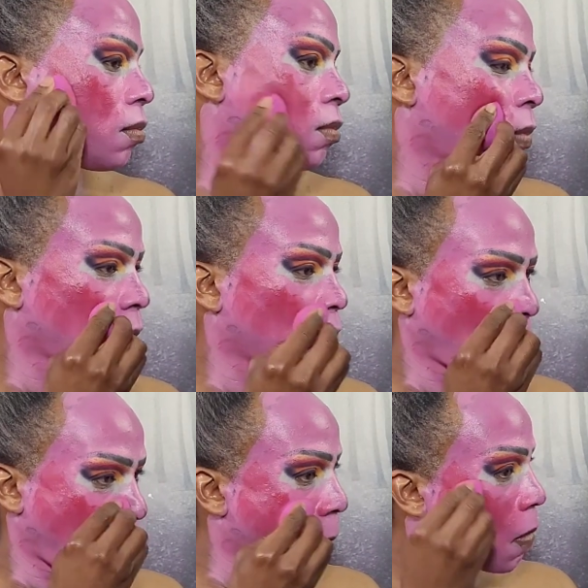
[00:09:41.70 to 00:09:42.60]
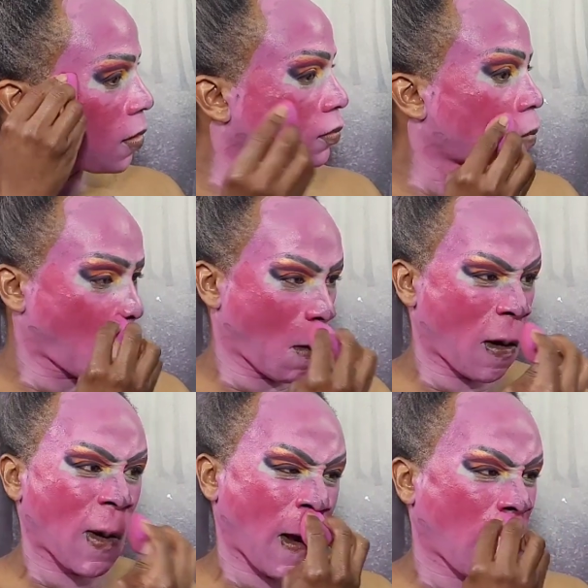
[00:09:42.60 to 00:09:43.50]
pink, so I'm adding more red
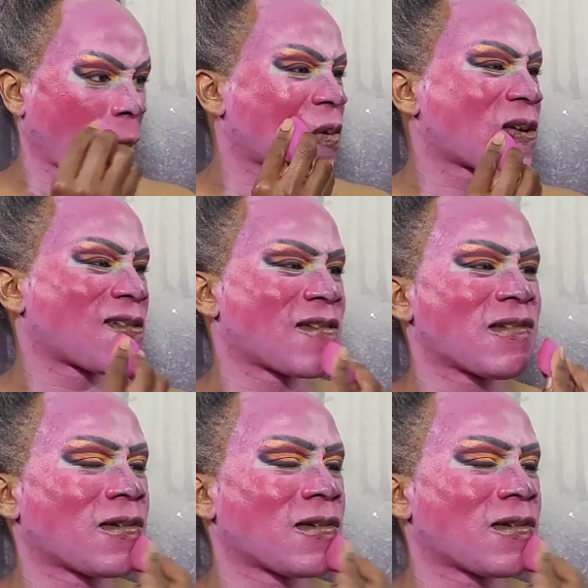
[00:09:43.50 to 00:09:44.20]
to add more